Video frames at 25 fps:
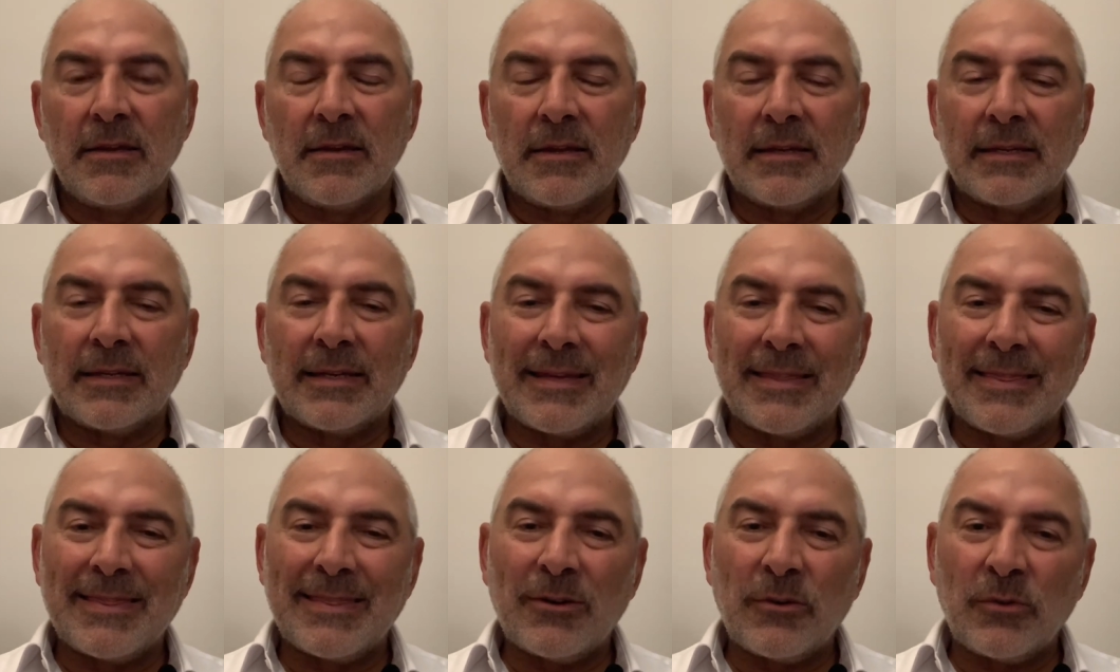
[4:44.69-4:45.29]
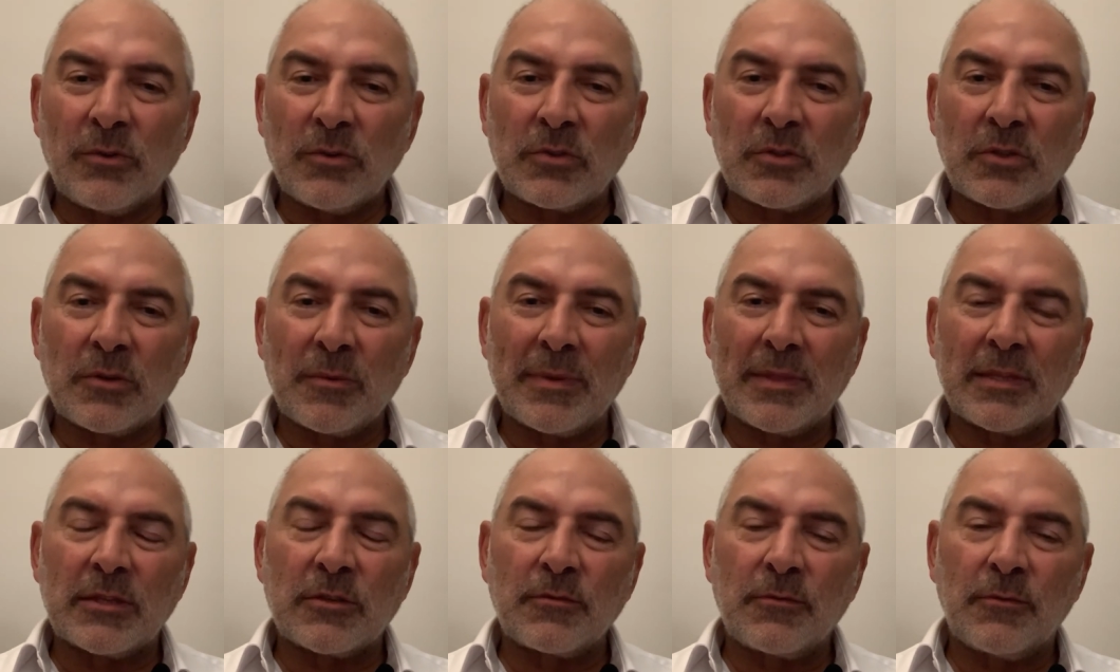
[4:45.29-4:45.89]
And then also
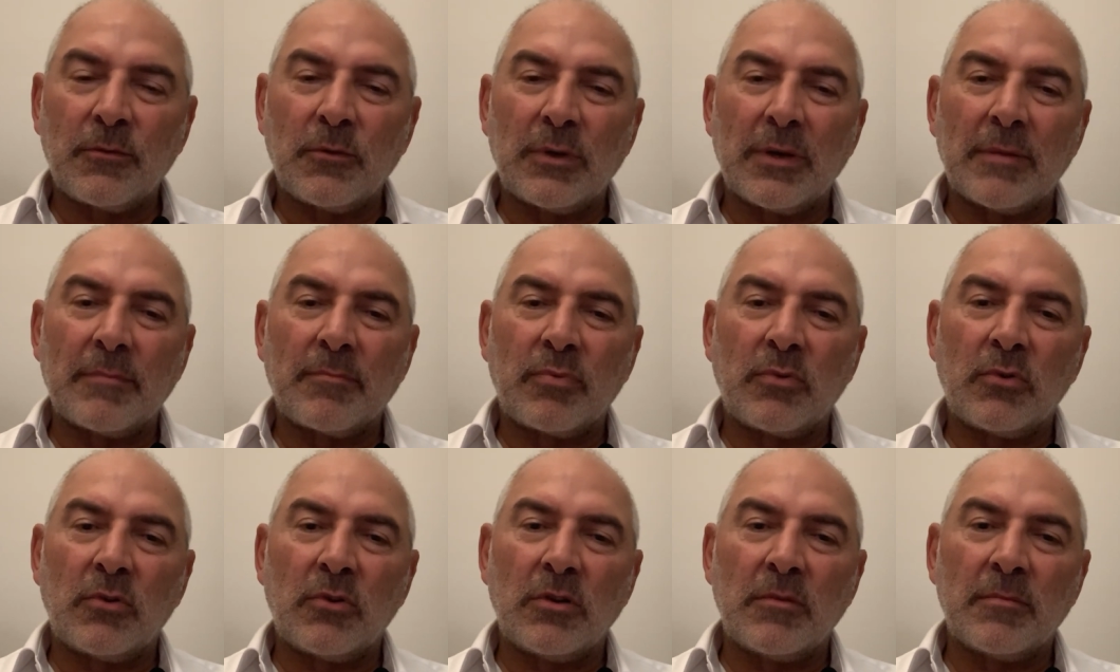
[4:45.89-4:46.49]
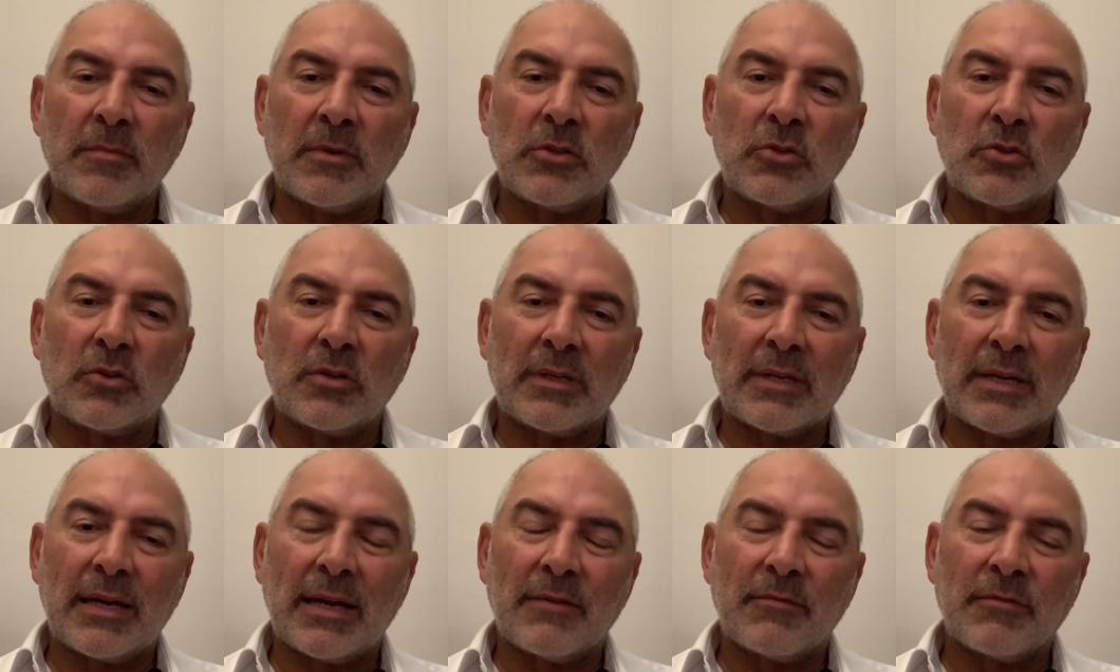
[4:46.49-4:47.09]
in this full employment, you're
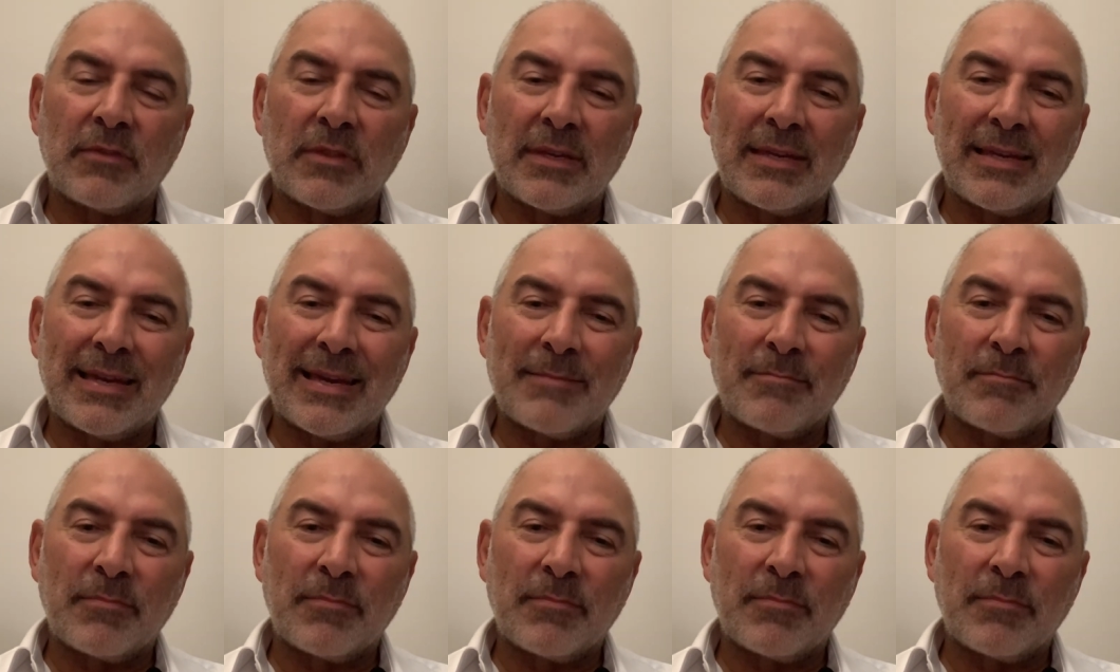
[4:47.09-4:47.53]
going to have the,